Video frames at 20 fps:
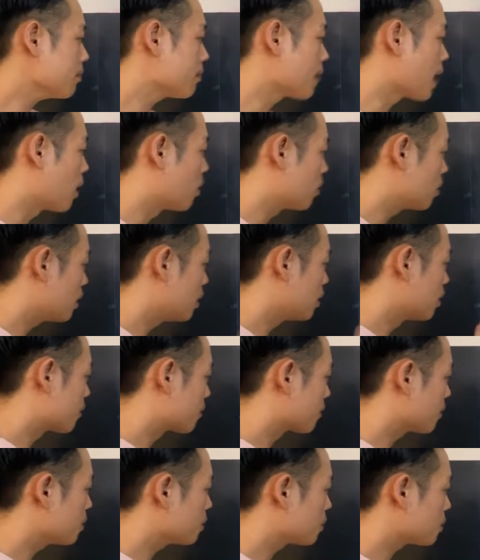Now, in the
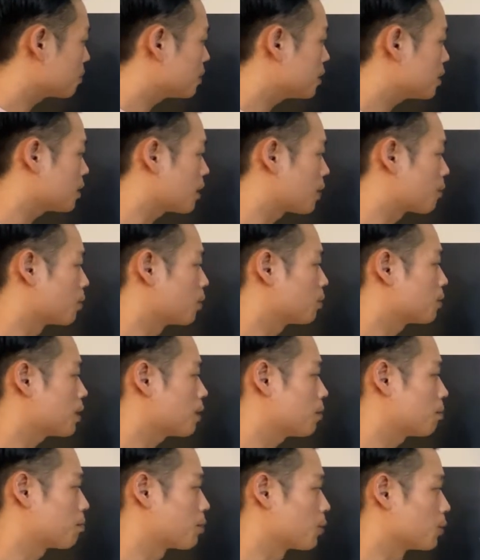first reason, I wrote
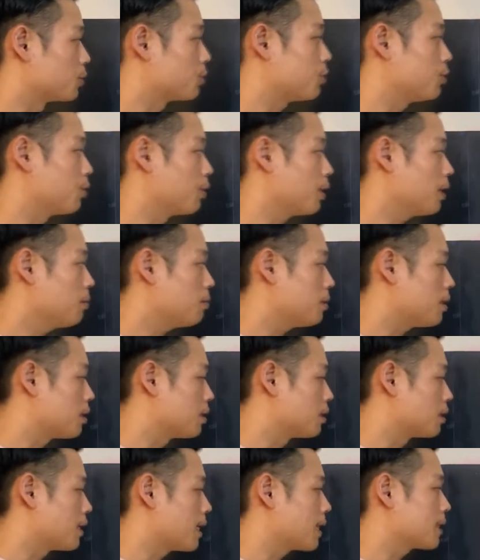down pursuing
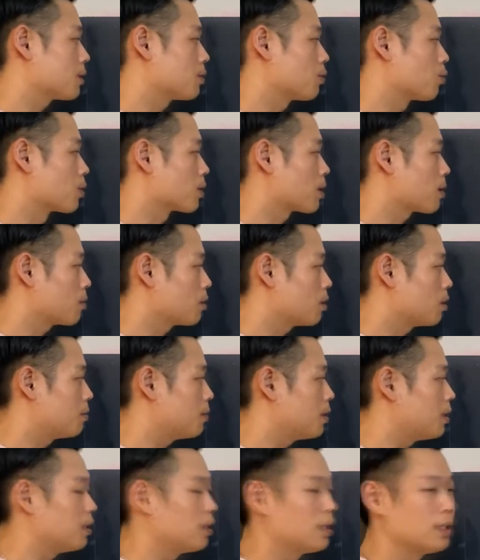because that's the word I'm going to
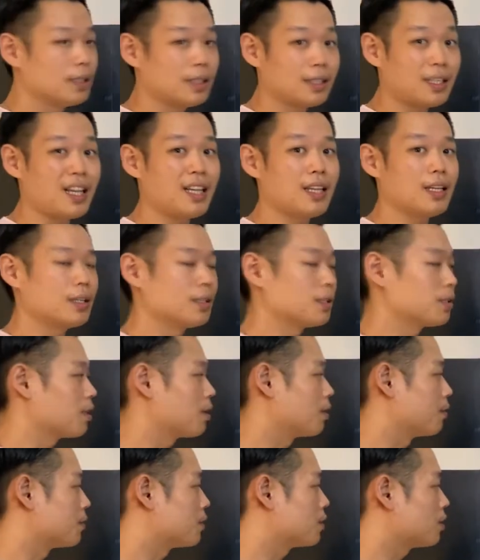be saying
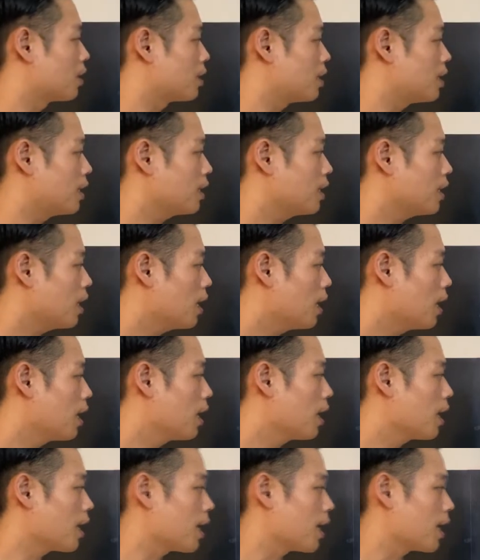instead of studying,
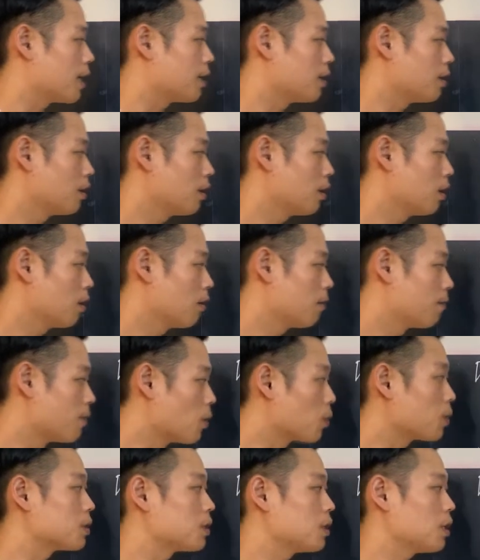and
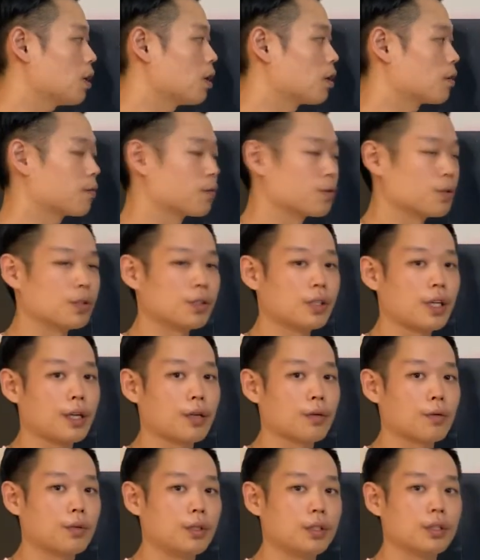focusing on for the
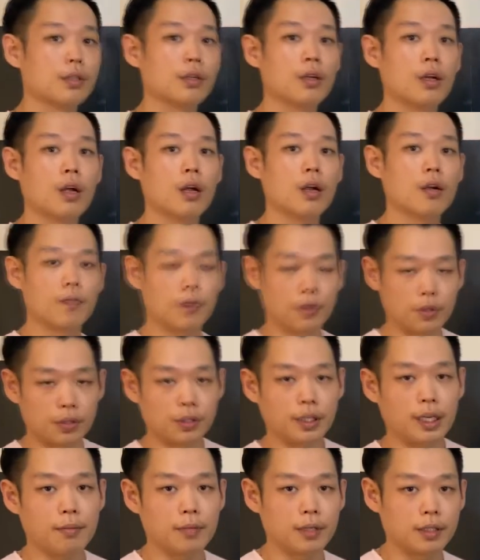second reason for the
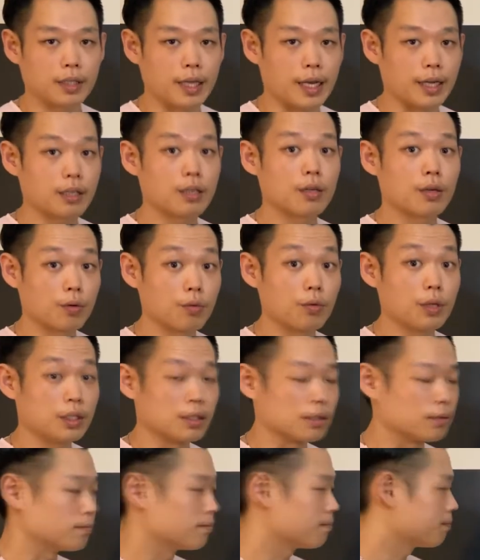same exact
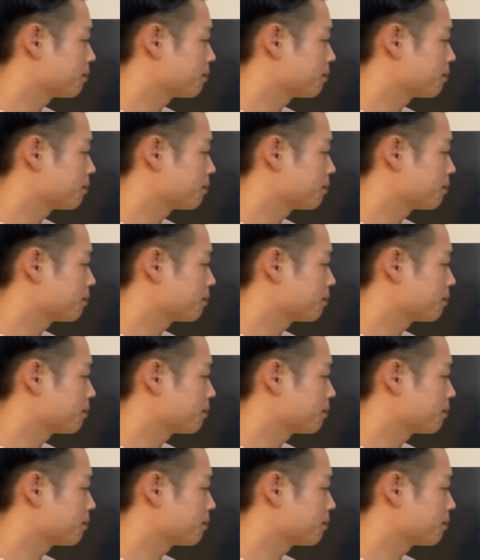reason.